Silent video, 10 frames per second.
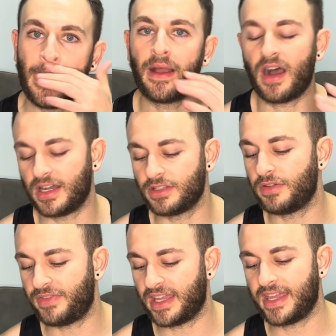I do
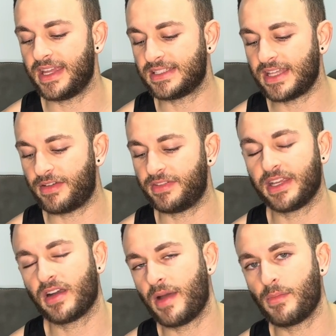think it is definitely
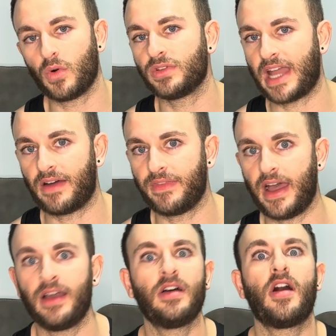going more down
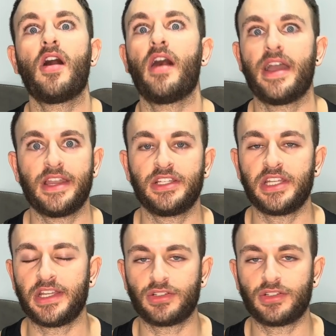that high energy,